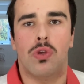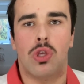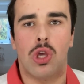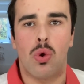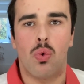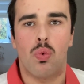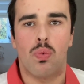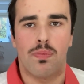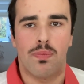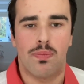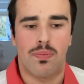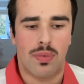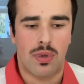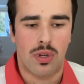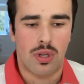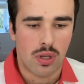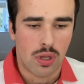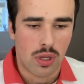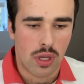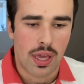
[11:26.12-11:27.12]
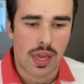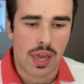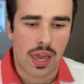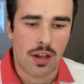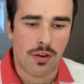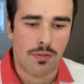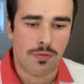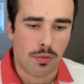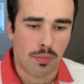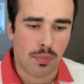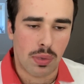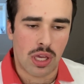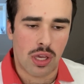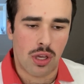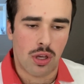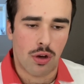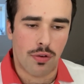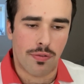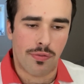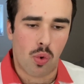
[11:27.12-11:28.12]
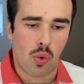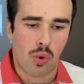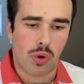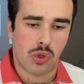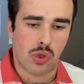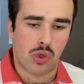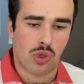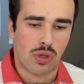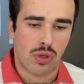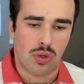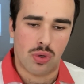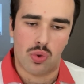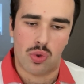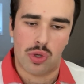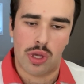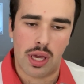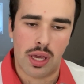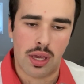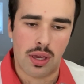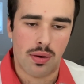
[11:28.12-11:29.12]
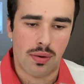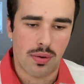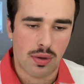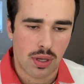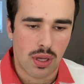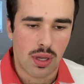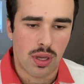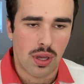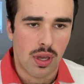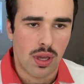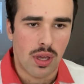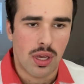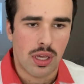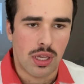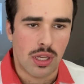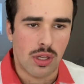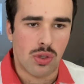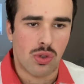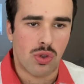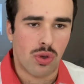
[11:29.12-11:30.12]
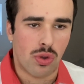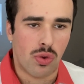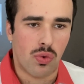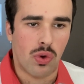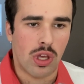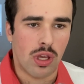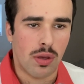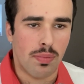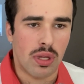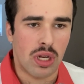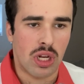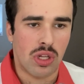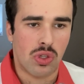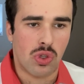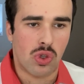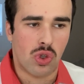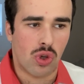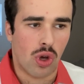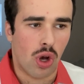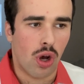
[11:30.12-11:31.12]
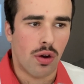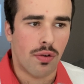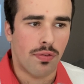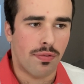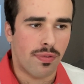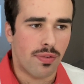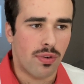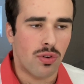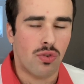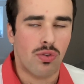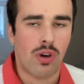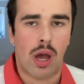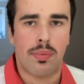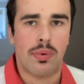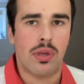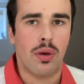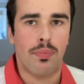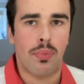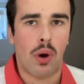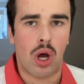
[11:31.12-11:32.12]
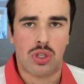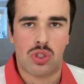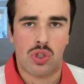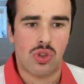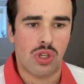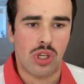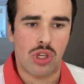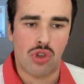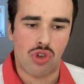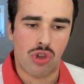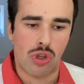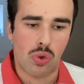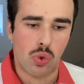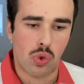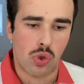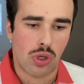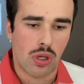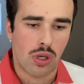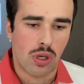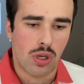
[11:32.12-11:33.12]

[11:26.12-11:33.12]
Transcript: you and for me, of course, okay? Here's the 3 minutes of grabbing a box of tissues.